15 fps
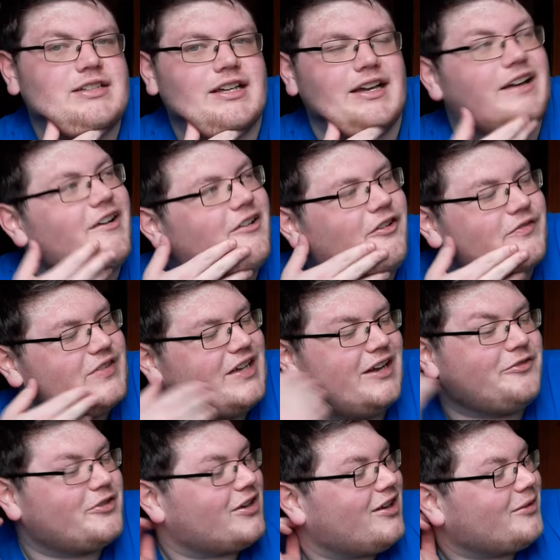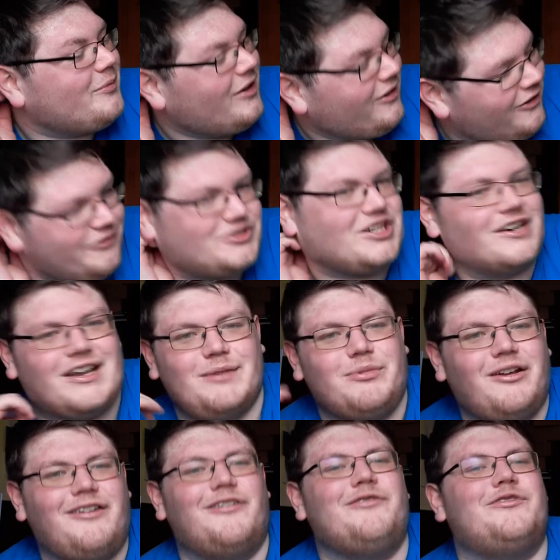Uh, I love the Alpha Academy. I love Chad Gable.
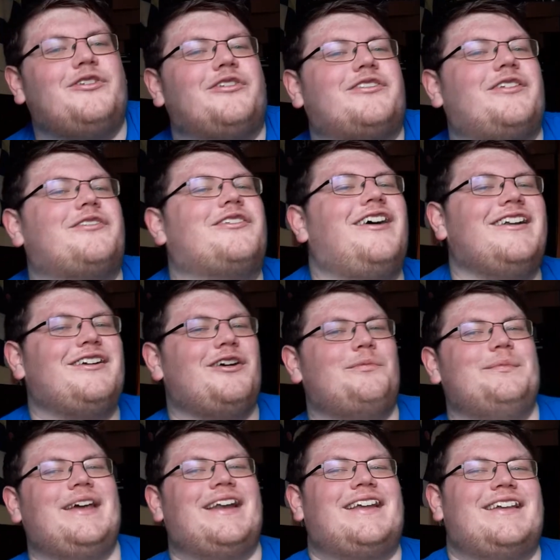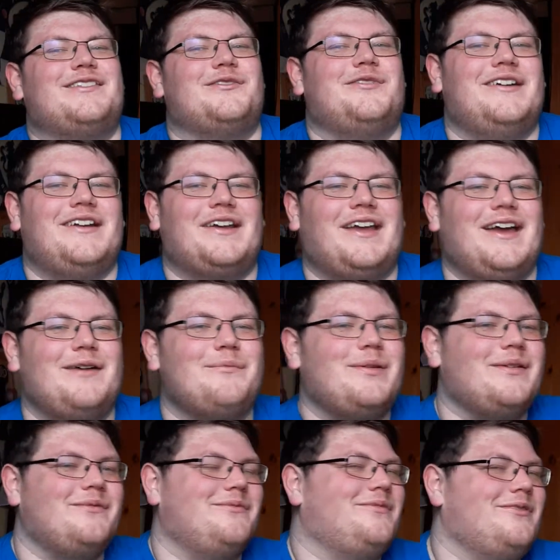I love Otis. So I was kind of hoping they'd get the win and get a
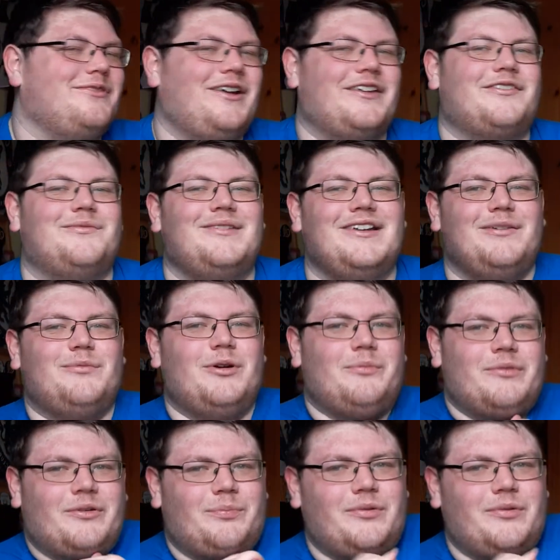bit of WrestleMania moment.